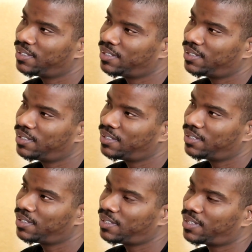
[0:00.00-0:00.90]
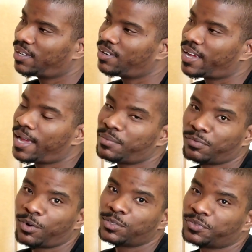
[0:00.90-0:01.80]
where were you at? The uh,
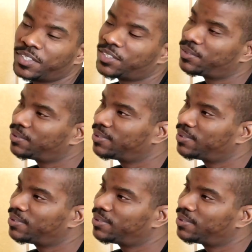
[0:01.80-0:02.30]
Hampton Roads Regional.